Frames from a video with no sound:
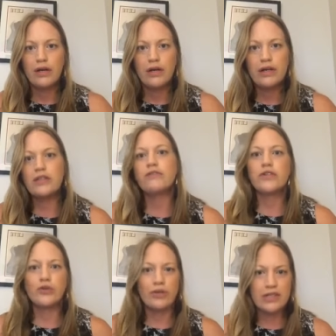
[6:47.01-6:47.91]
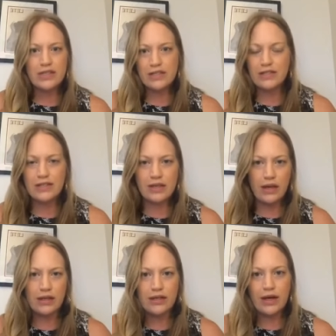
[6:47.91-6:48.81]
individualistic
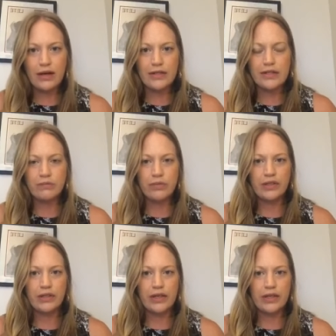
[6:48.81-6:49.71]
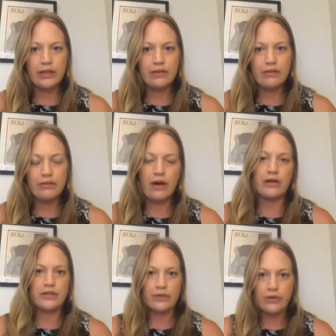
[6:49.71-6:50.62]
society has really not
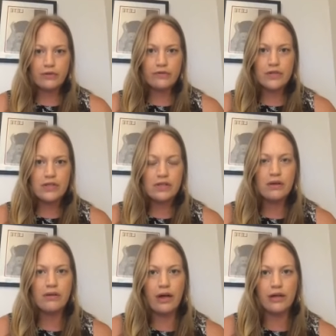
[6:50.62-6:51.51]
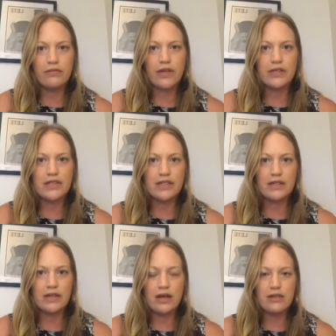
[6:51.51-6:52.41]
served a lot of us,
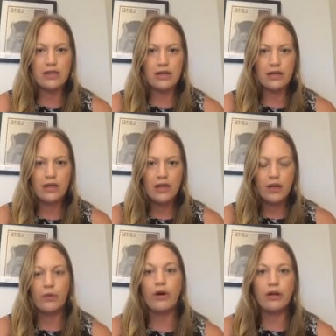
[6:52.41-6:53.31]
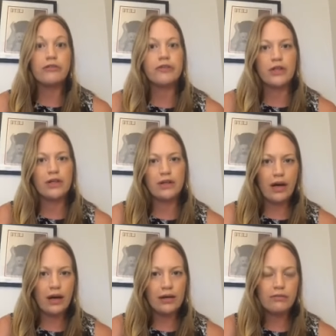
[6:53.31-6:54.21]
and I think we're all feeling
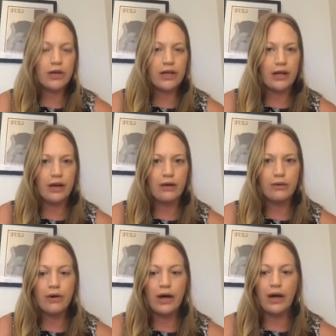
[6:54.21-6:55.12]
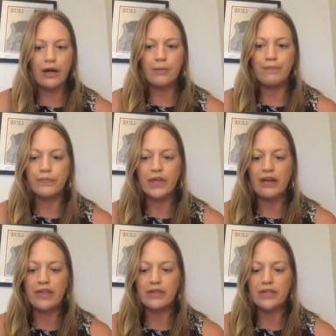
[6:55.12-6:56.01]
that right now. Um, I
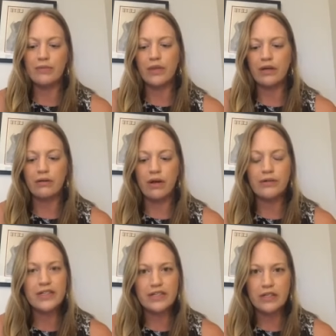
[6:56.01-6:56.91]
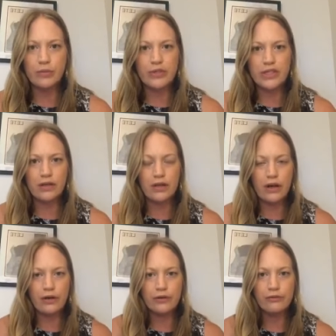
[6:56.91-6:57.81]
think something around 60%
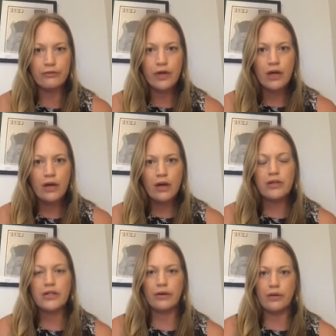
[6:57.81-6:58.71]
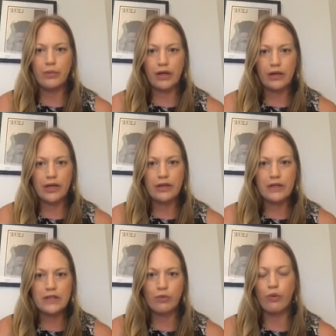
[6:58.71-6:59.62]
of adult
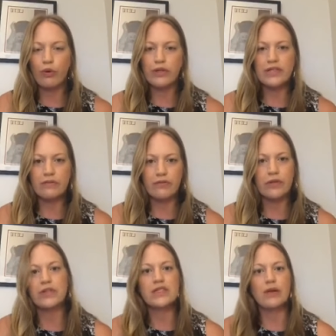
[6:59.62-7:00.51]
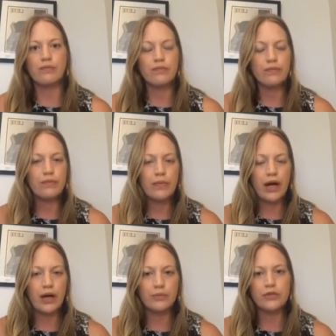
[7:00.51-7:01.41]
Americans reports feeling some
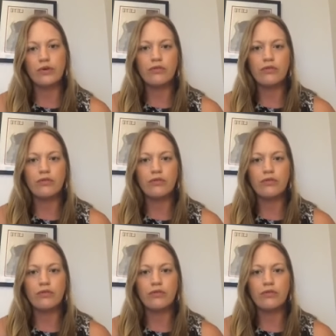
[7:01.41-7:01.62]
um, sort of